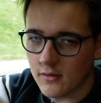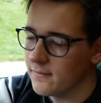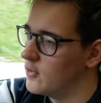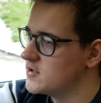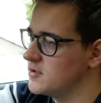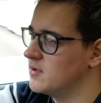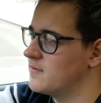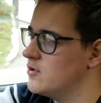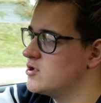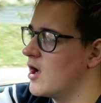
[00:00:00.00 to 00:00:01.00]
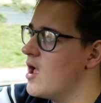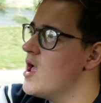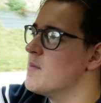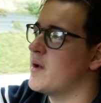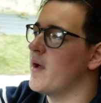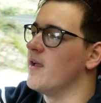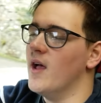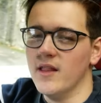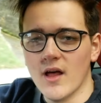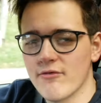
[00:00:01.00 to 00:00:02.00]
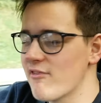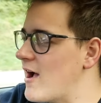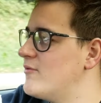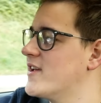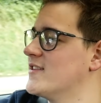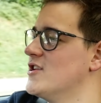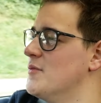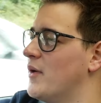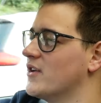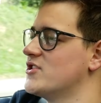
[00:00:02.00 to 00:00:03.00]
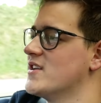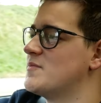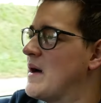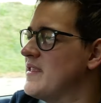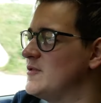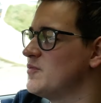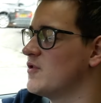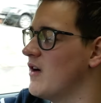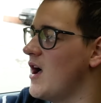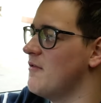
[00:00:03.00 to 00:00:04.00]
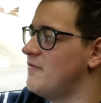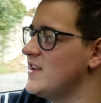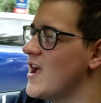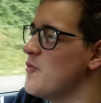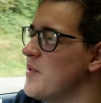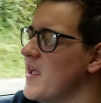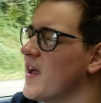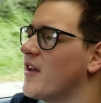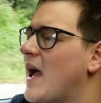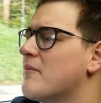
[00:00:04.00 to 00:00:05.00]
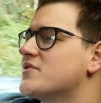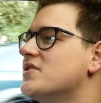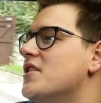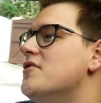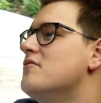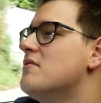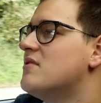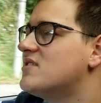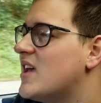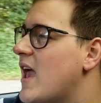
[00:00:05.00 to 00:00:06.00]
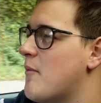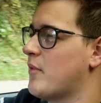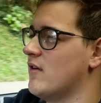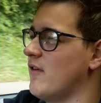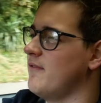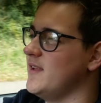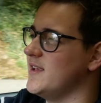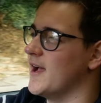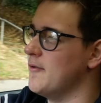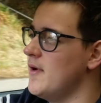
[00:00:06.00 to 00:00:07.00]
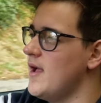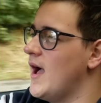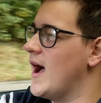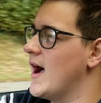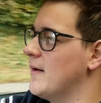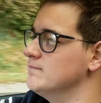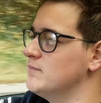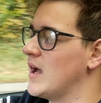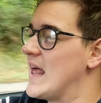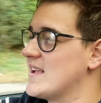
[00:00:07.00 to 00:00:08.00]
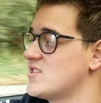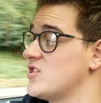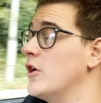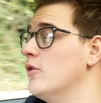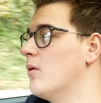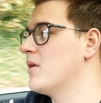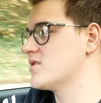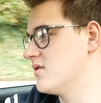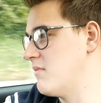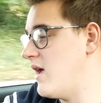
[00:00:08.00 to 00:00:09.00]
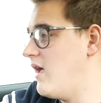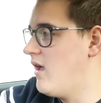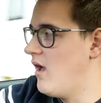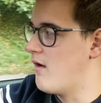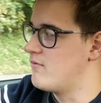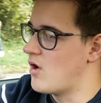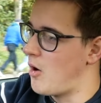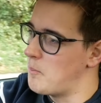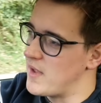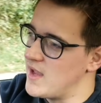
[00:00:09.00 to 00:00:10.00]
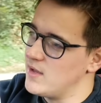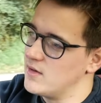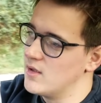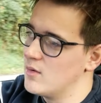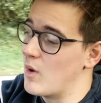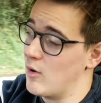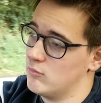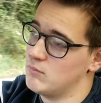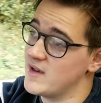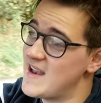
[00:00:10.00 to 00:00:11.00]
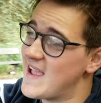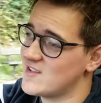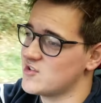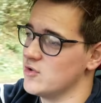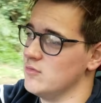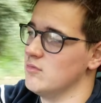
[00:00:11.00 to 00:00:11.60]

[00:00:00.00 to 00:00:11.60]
look forward to in the future. But anyway, enough rambling. I do apologise about this video being an absolute tip of a video. My last two, I must admit, have not been, well, my next two